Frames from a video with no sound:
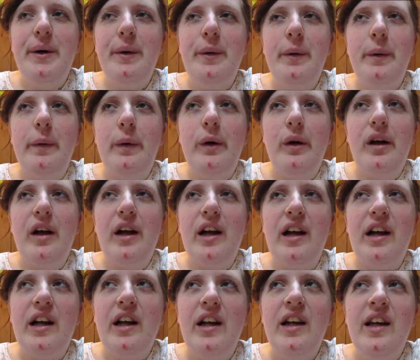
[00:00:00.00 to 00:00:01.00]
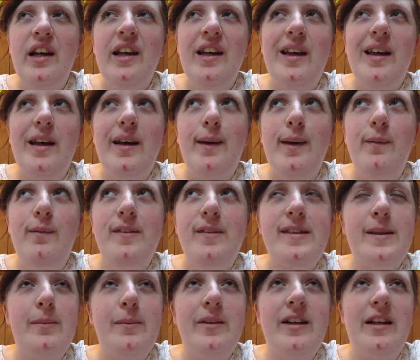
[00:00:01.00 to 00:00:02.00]
or if
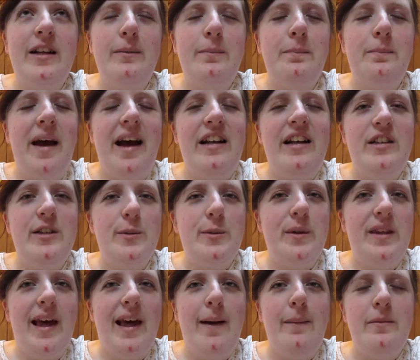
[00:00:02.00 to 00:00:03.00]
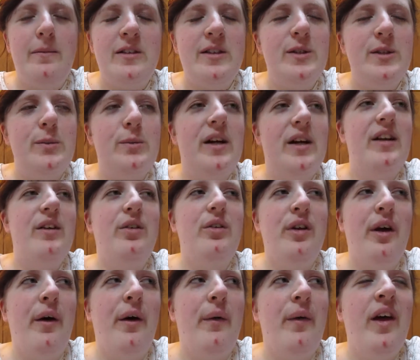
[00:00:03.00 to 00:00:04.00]
something bad just really happens to him. I don't
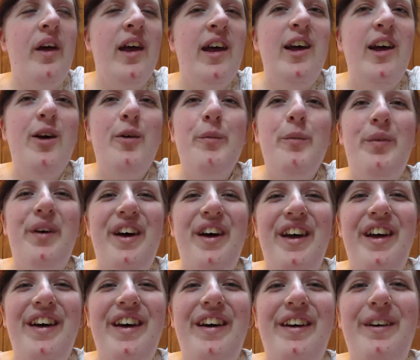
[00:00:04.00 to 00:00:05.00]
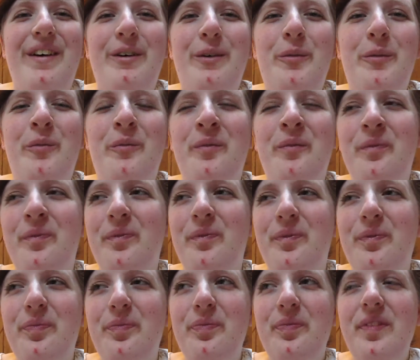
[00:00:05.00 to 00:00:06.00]
know. But um
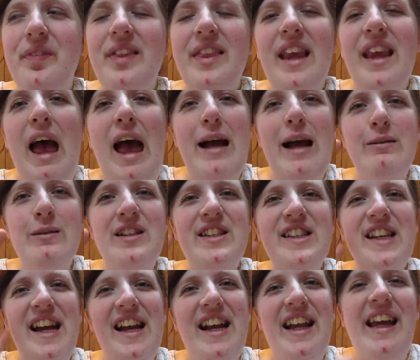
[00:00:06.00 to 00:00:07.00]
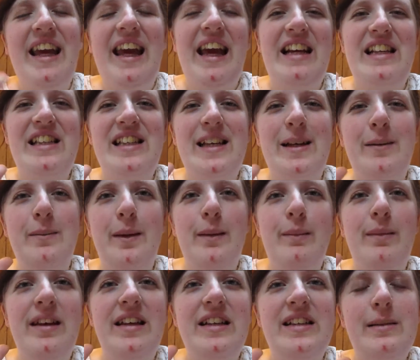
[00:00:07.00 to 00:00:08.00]
I'm just kind of guessing
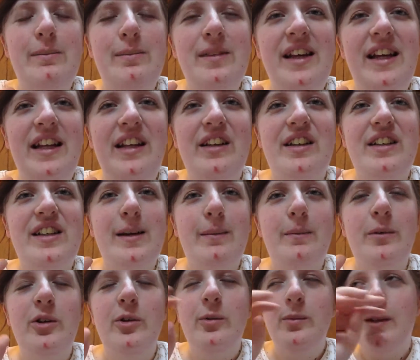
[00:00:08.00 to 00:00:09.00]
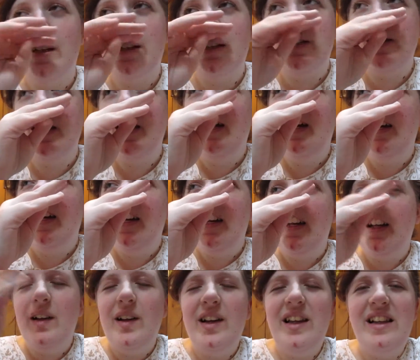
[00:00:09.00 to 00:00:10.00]
maybe something does happen to him because
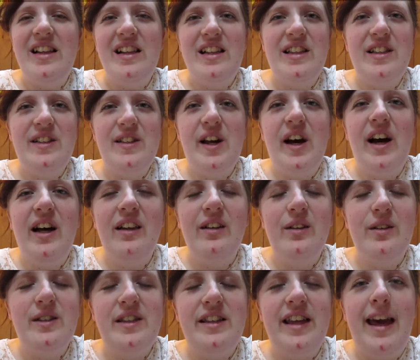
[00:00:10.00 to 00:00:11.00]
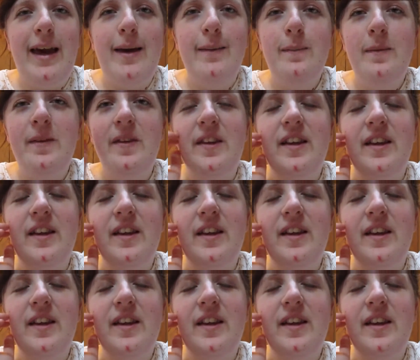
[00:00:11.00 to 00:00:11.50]
you know he listens to all those tapes